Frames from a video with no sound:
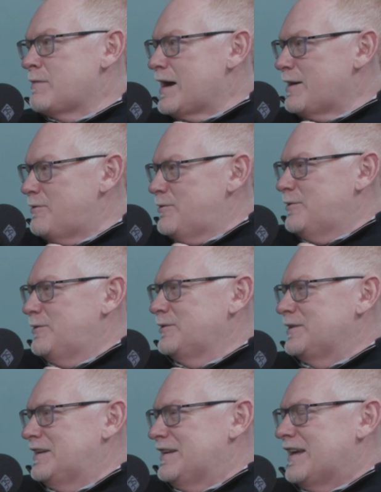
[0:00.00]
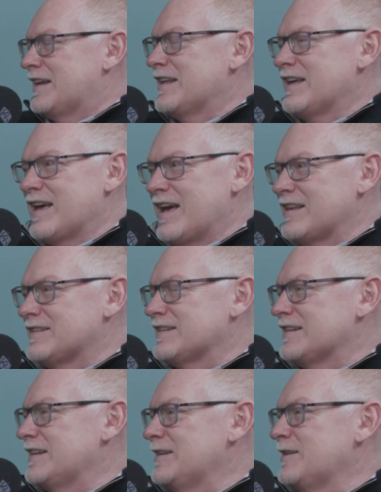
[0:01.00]
Bible I
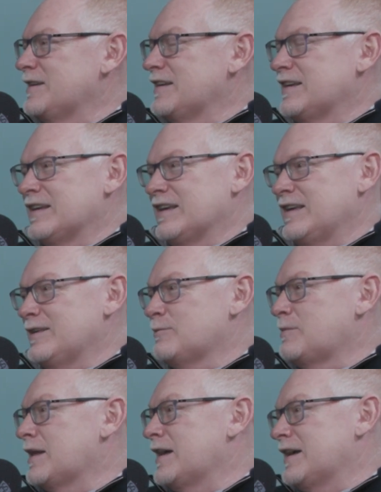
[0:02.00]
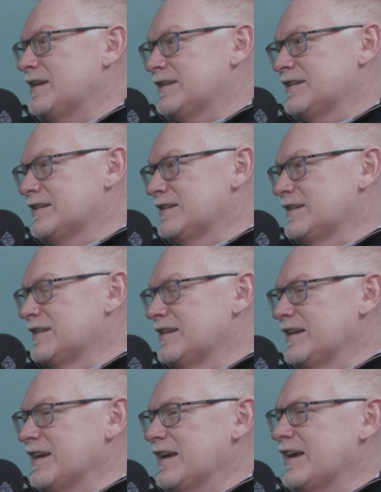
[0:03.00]
said, he he's blind.
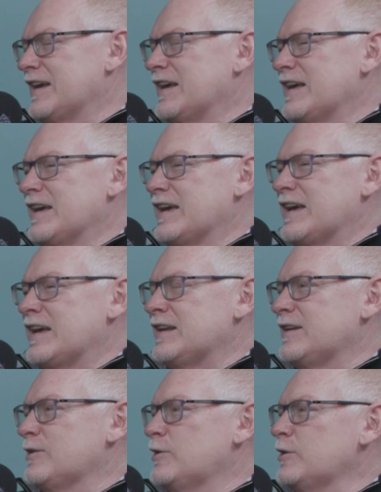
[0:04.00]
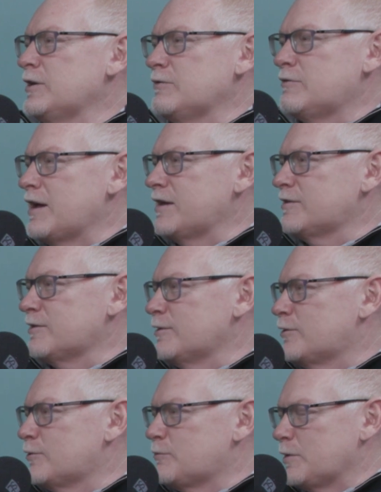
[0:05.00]
Hmm. And in good
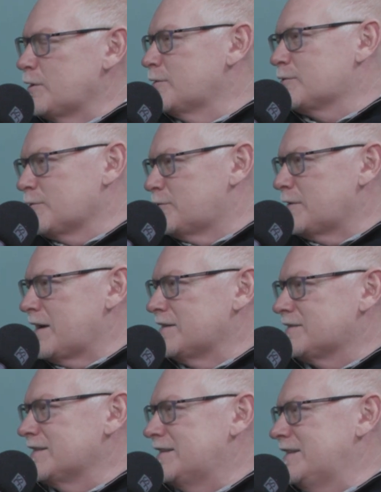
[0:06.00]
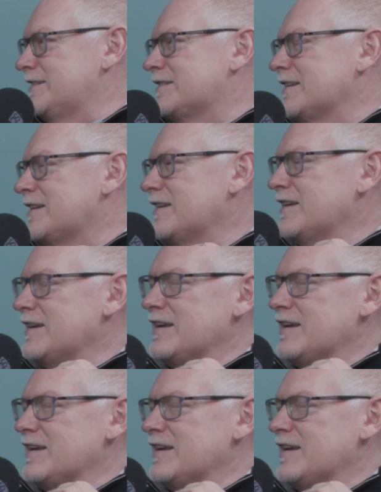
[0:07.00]
evangelist spiritual fashion, he said,